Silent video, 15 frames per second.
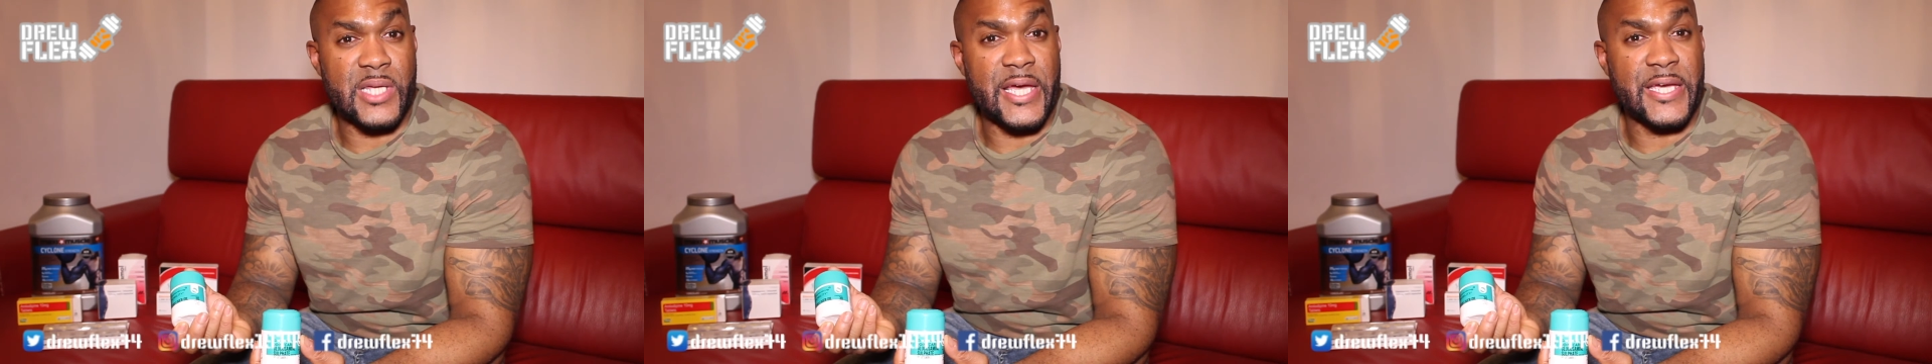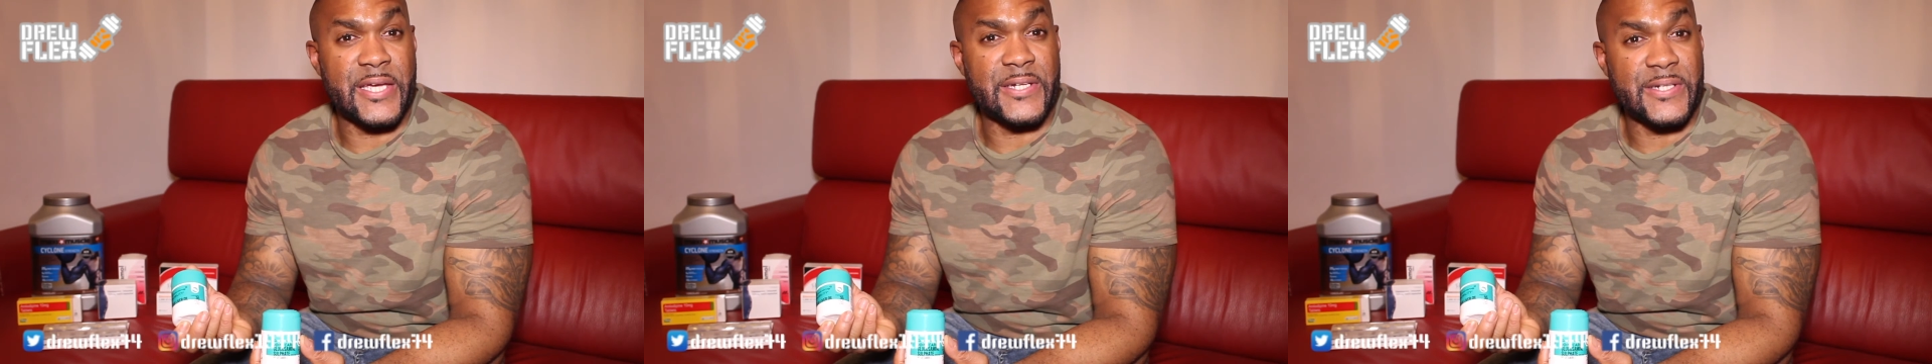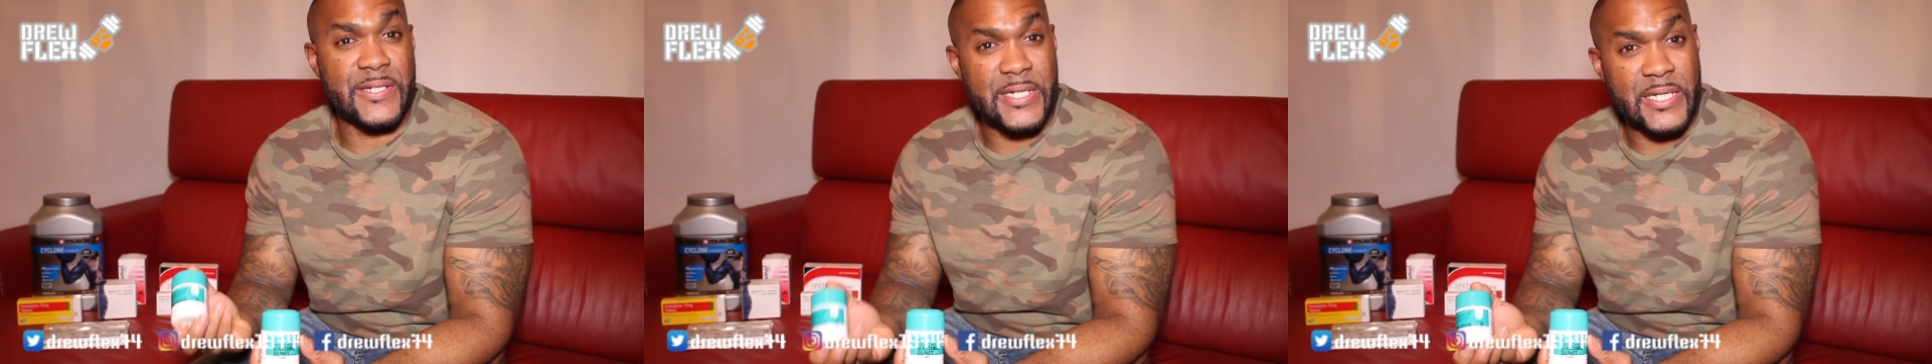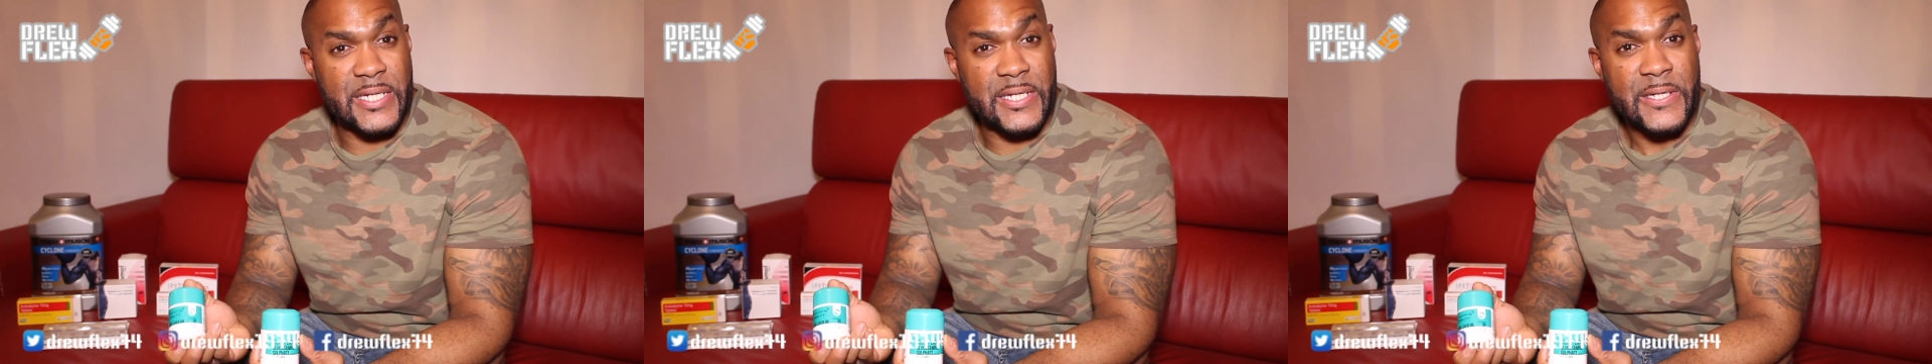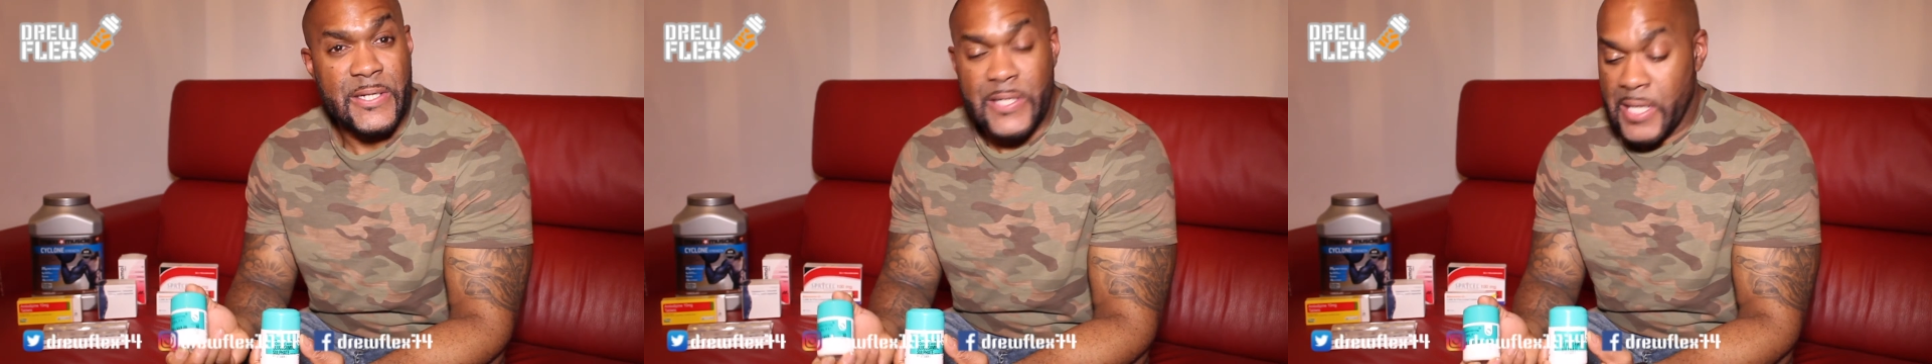A and
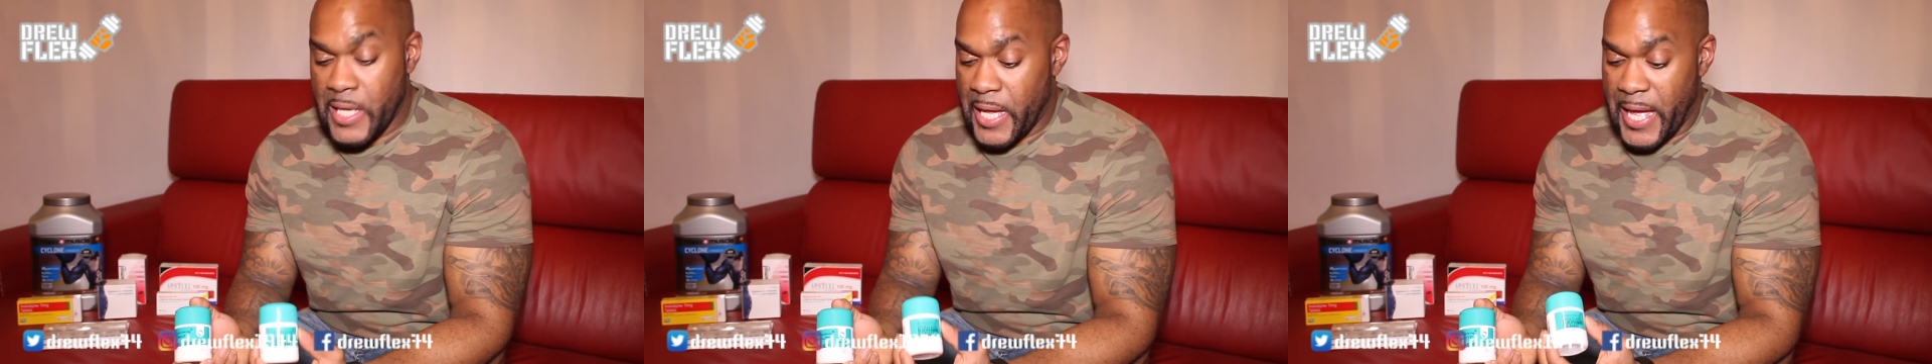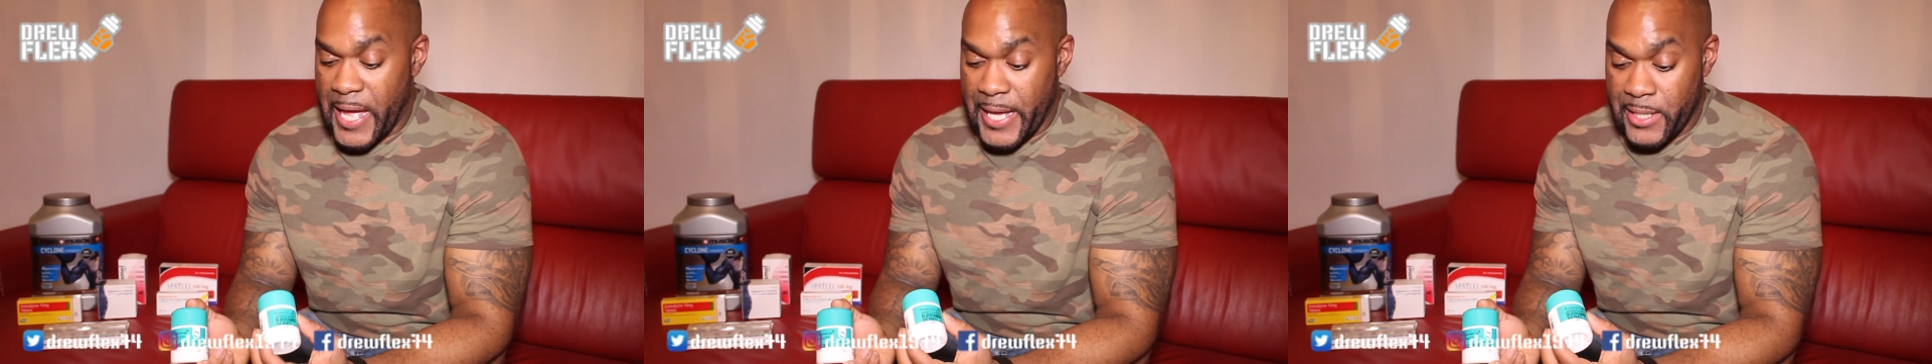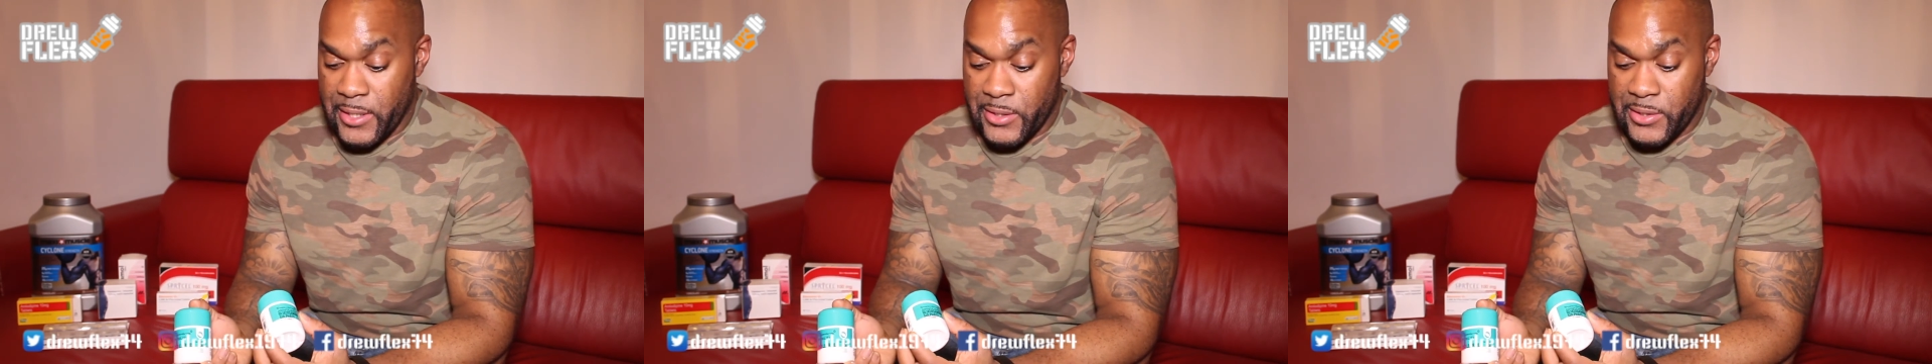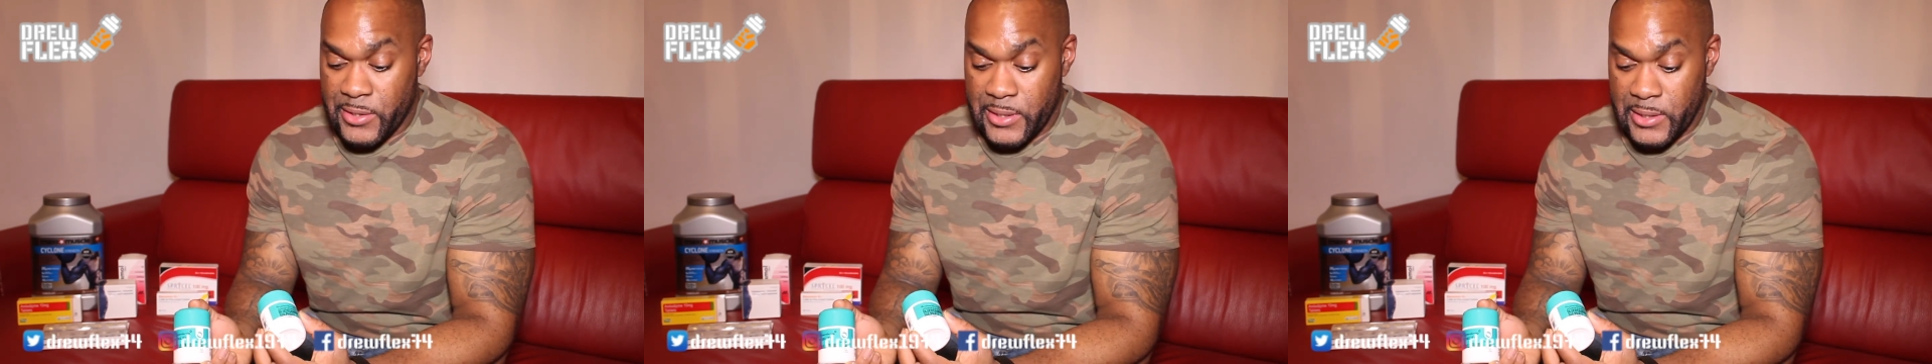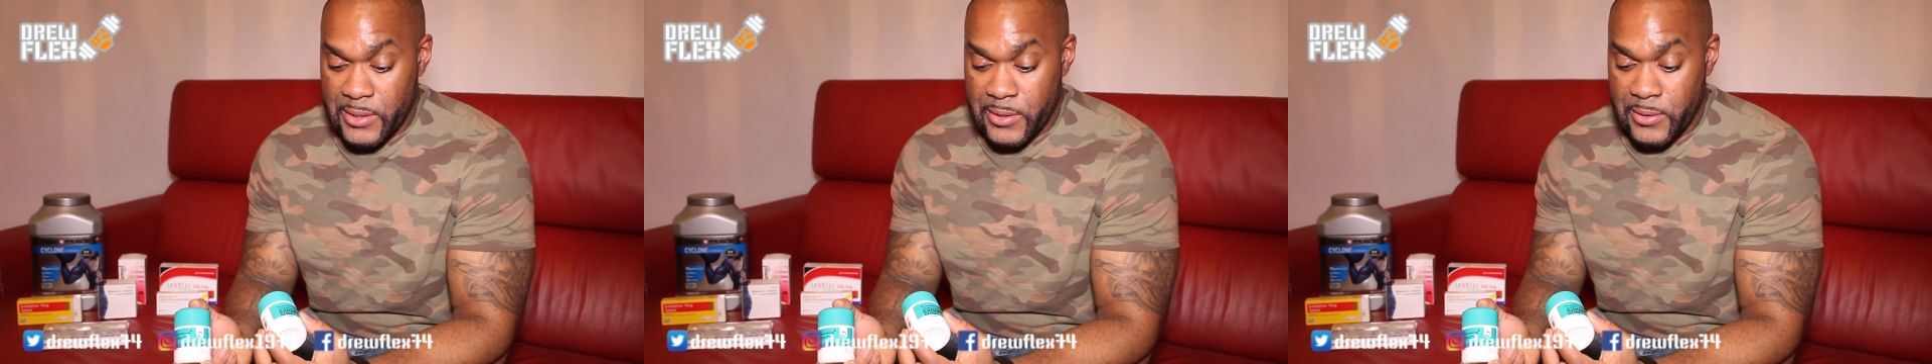D, and
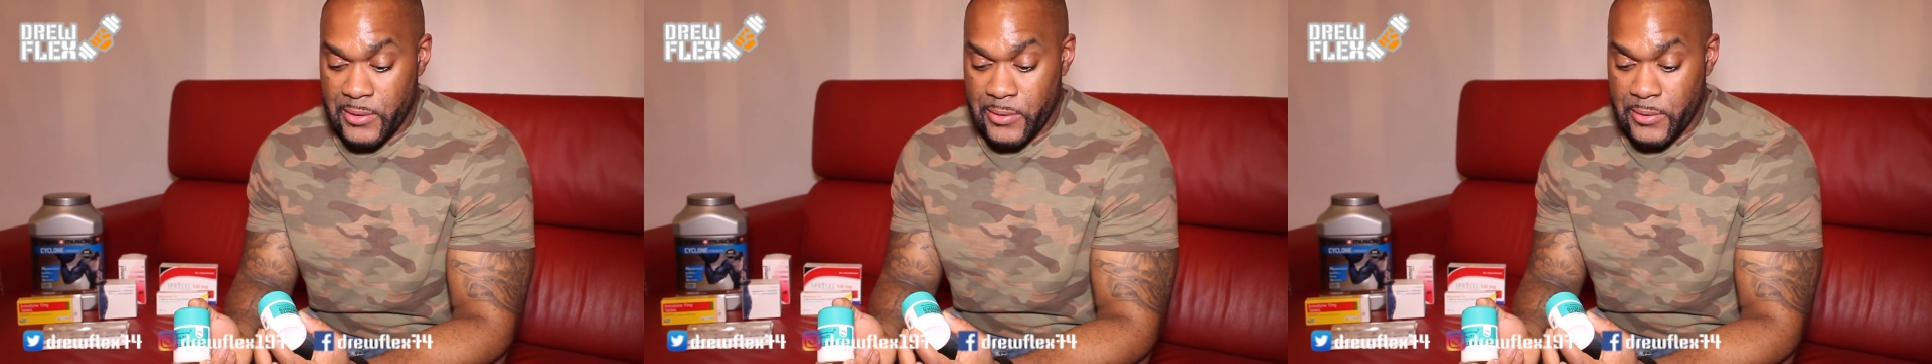the